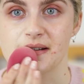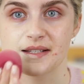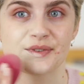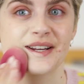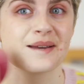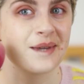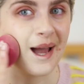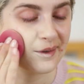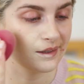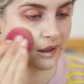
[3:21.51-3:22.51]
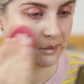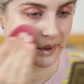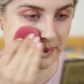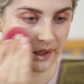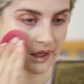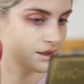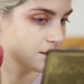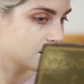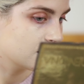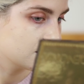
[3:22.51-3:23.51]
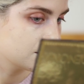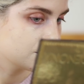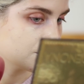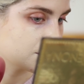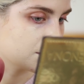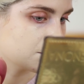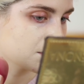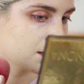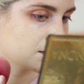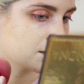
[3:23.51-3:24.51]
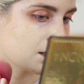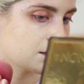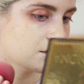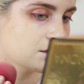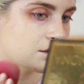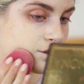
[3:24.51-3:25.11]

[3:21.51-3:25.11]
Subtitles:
and it's freaking me out a little bit because it just seems like skin.